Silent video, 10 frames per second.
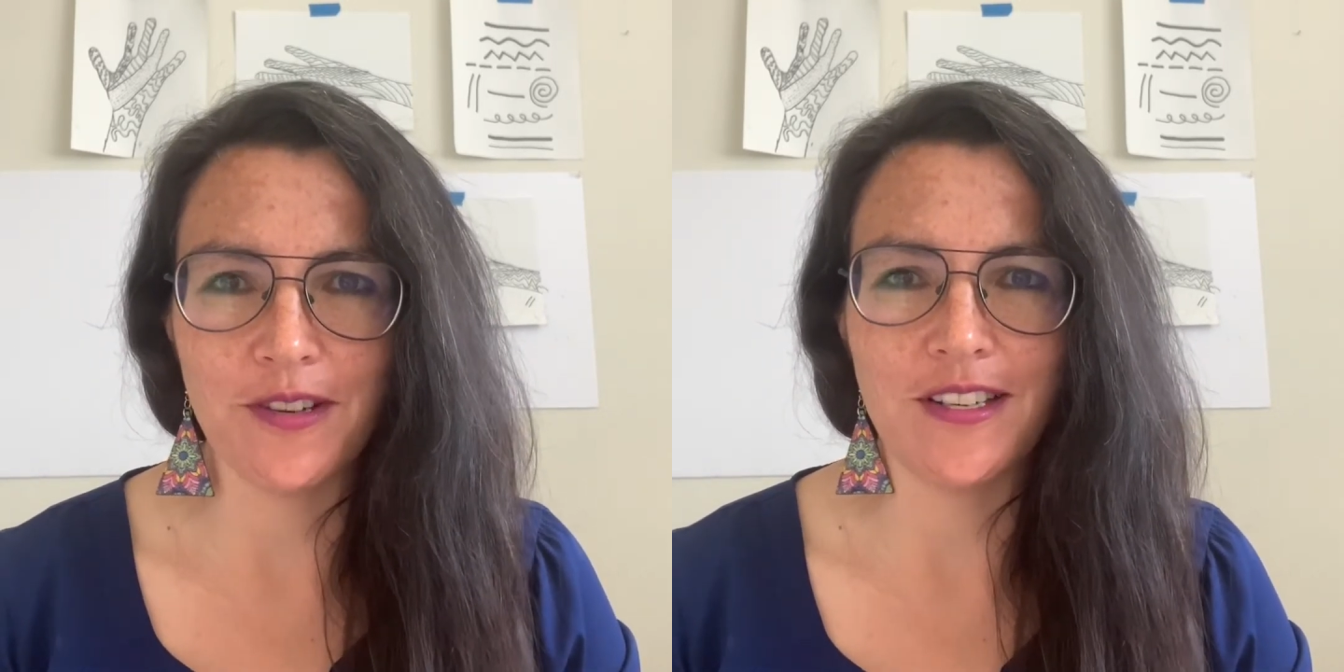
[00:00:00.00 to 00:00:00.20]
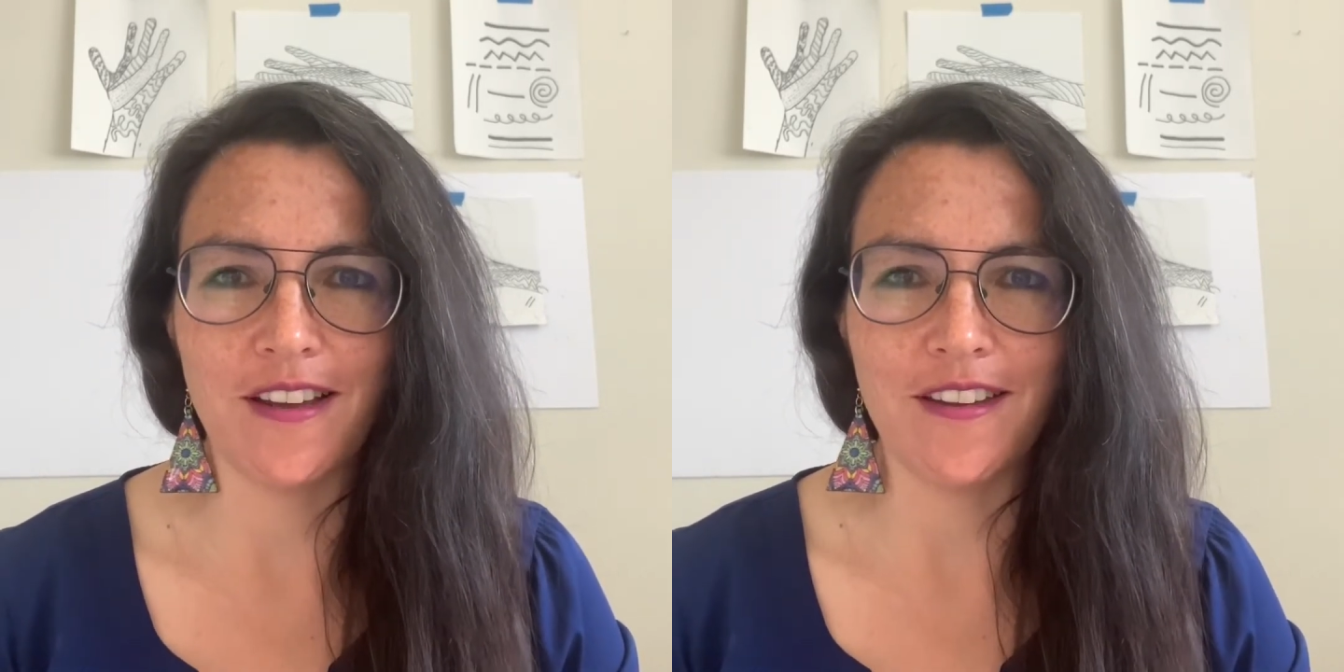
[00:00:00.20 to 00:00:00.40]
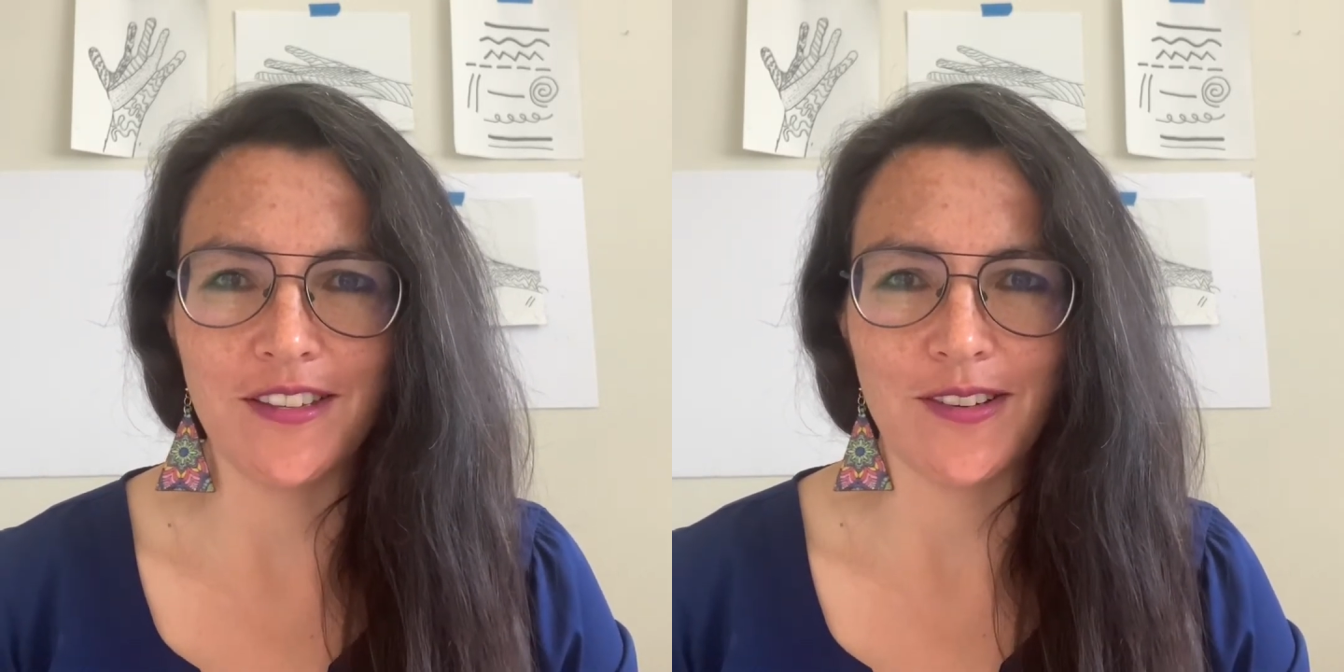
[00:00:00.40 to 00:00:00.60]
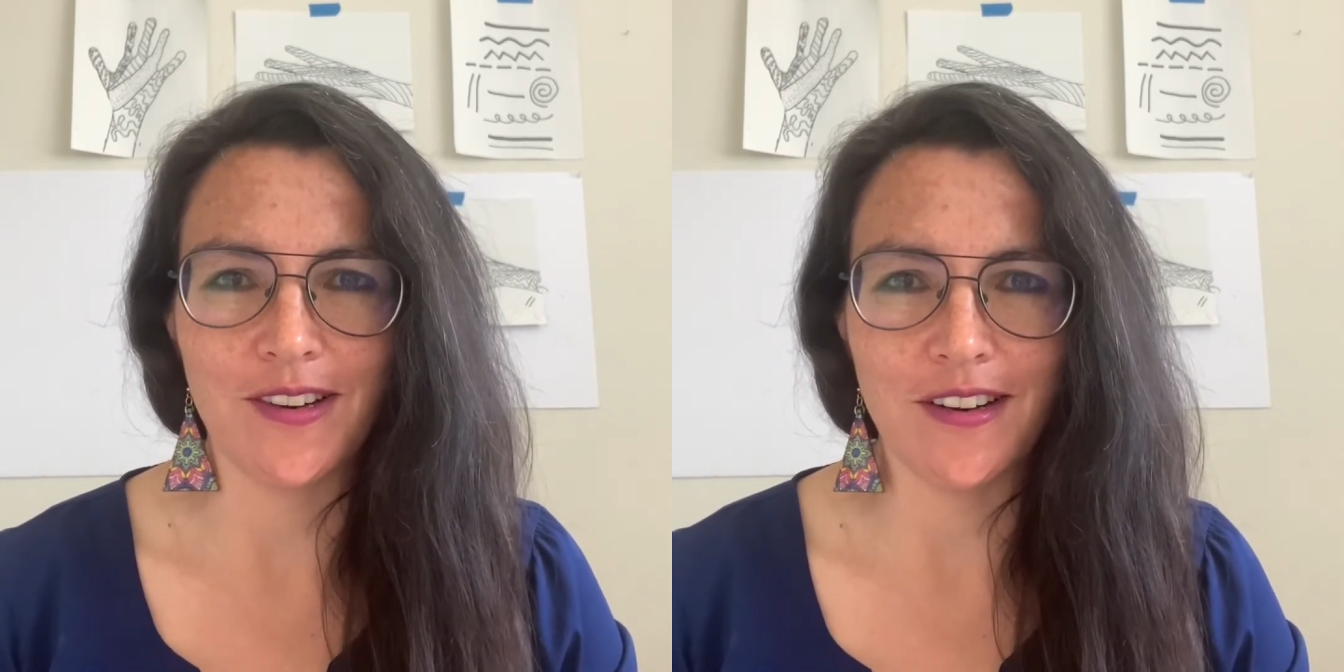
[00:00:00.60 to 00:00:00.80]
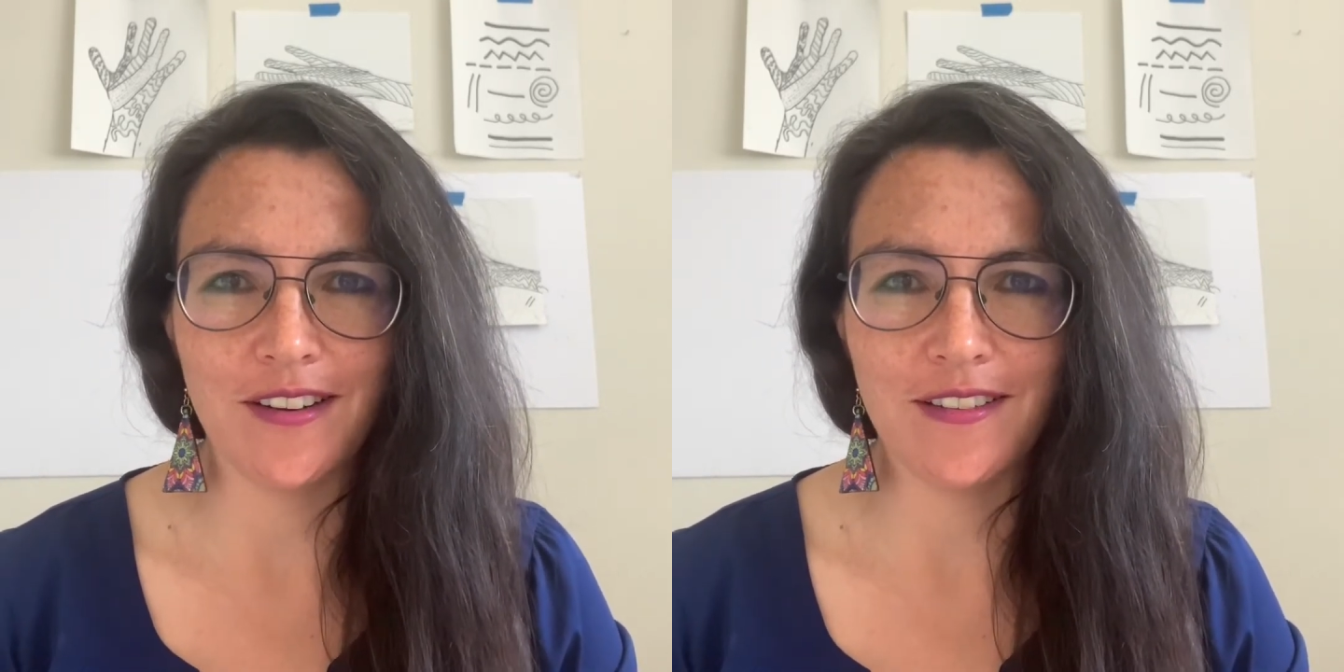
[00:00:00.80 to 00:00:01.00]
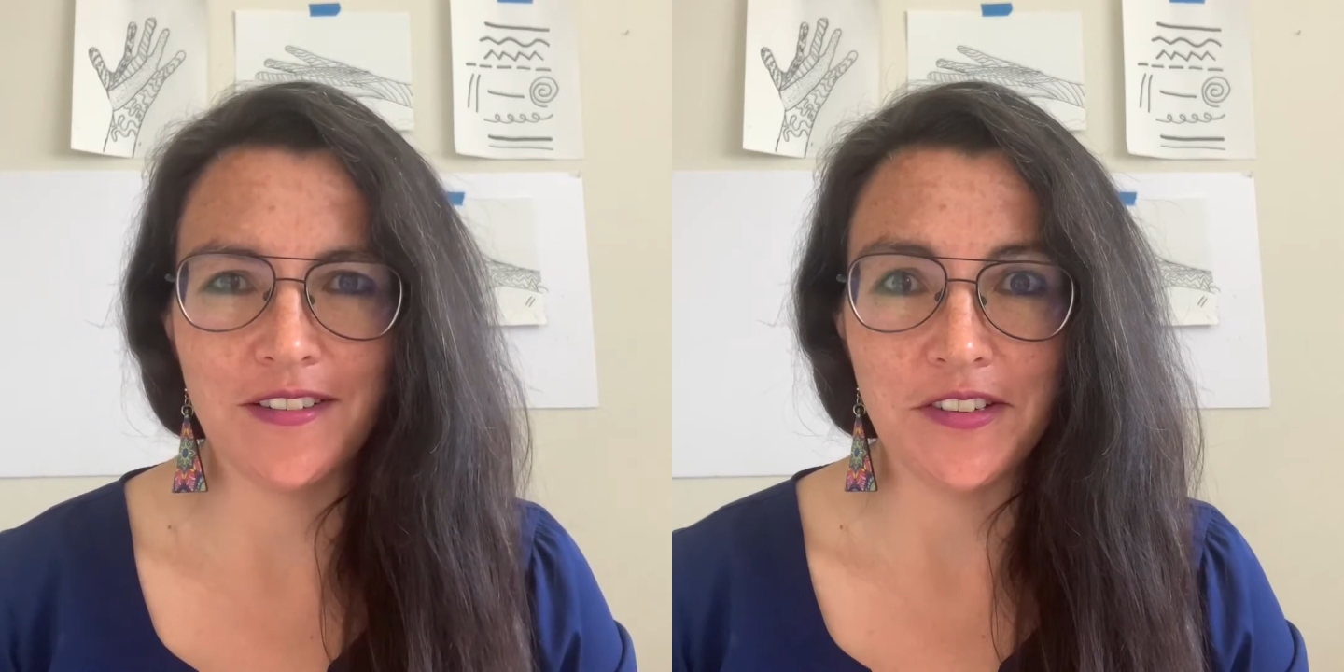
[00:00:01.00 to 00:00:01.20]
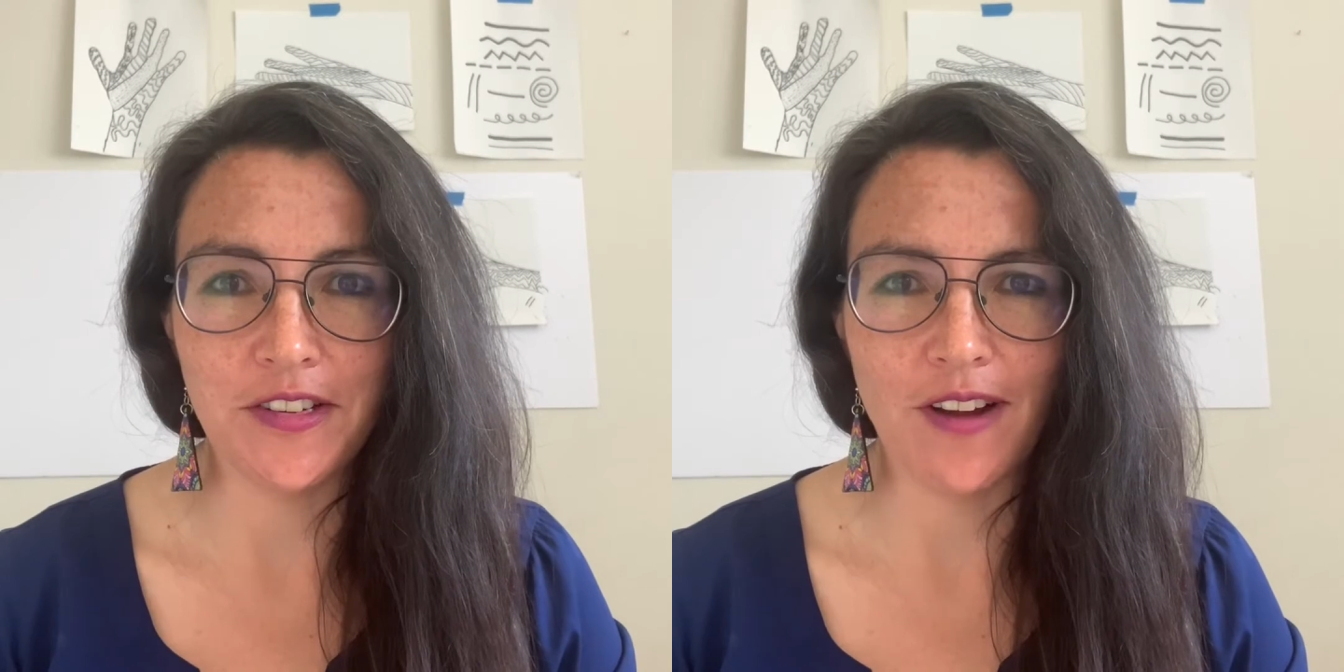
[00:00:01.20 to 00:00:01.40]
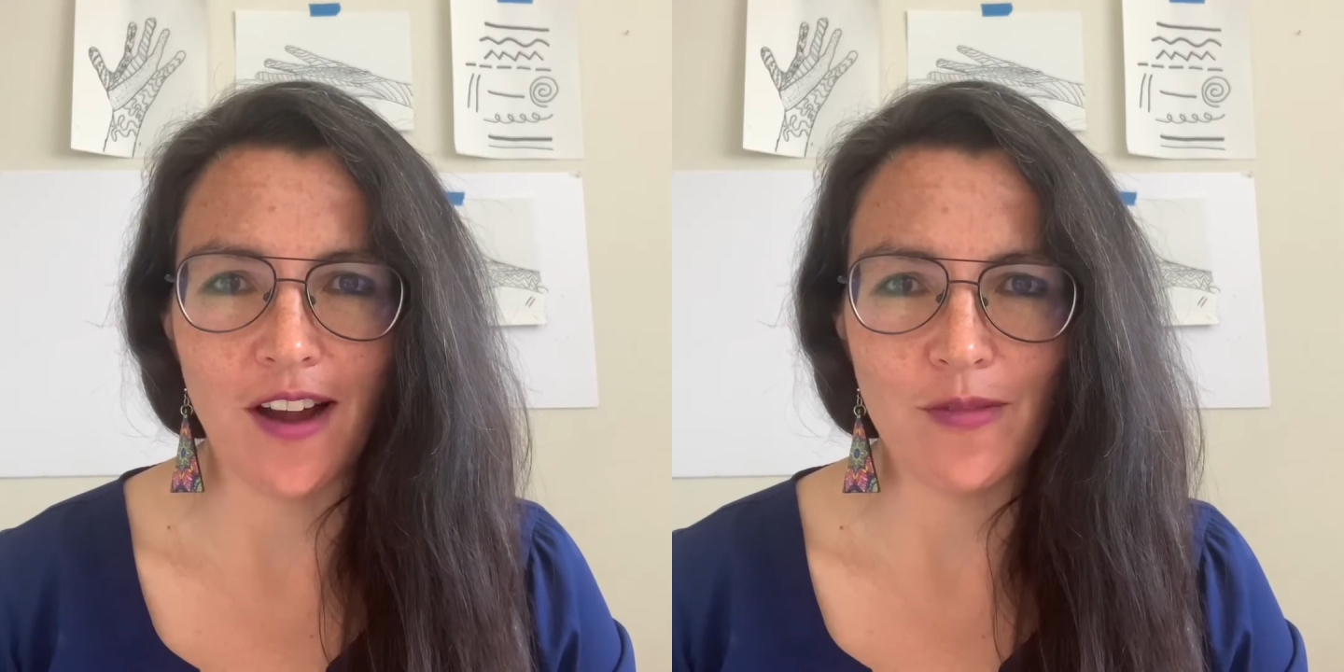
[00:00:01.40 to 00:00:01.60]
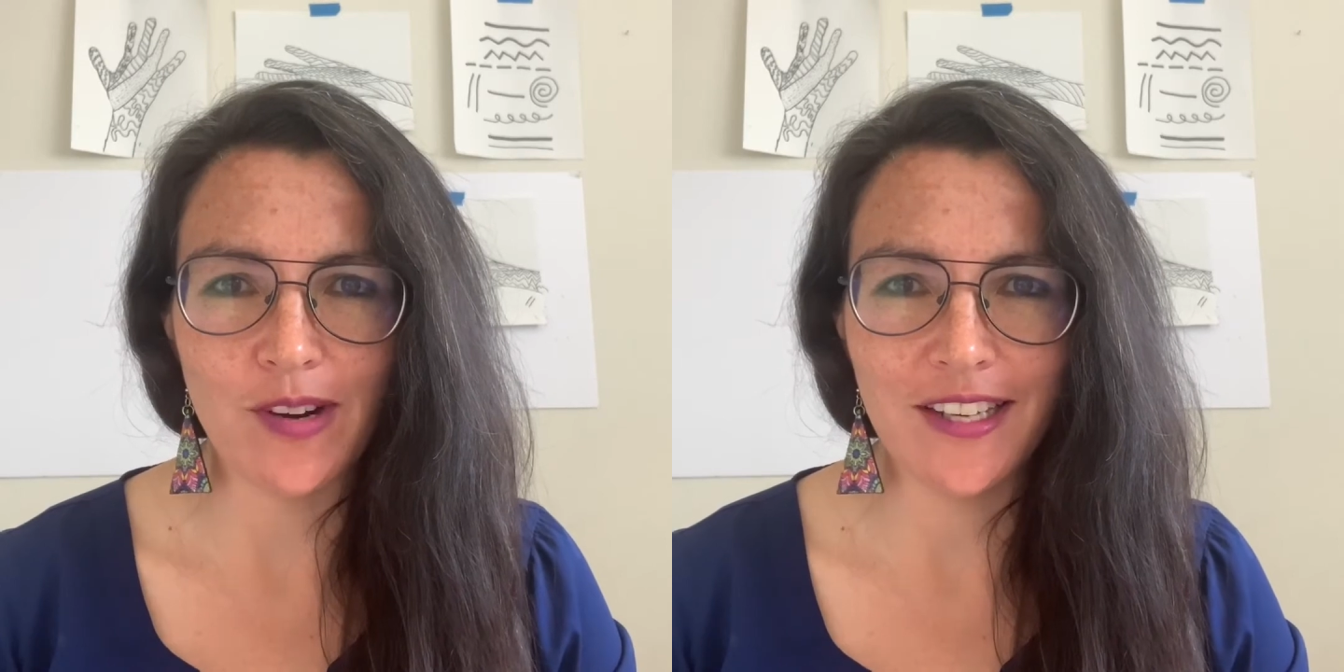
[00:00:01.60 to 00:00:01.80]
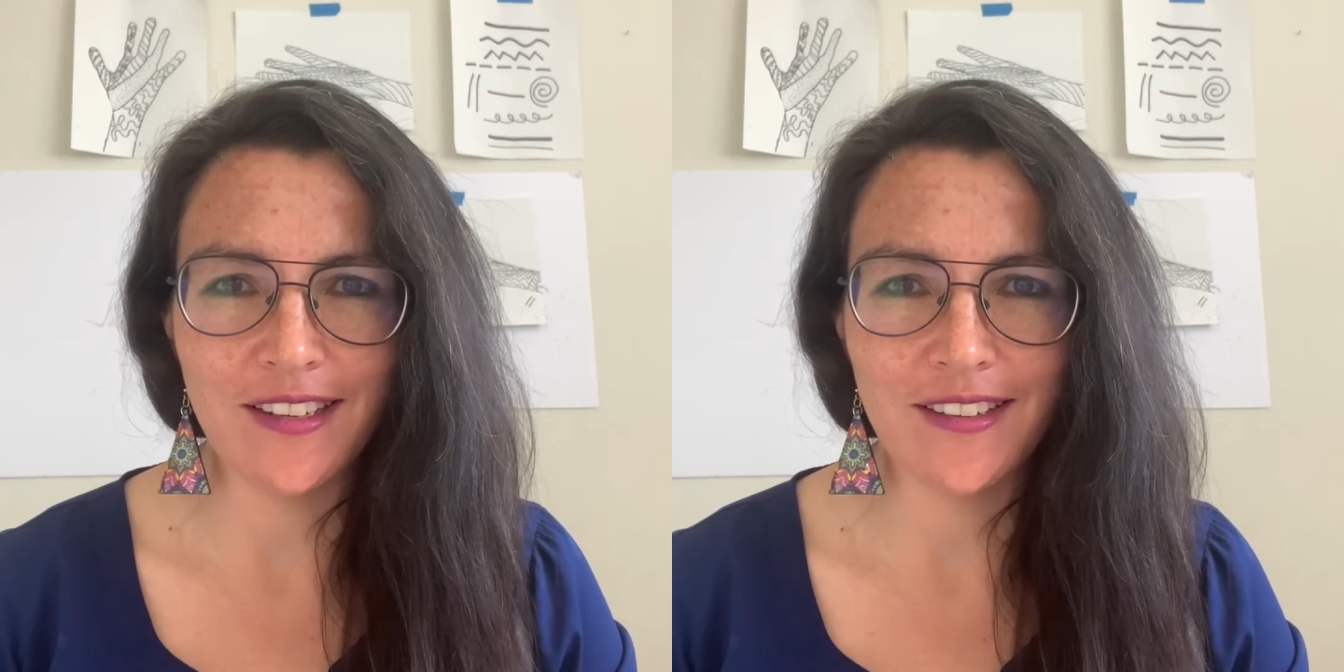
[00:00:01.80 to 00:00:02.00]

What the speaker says: dinosaur. Do you have one?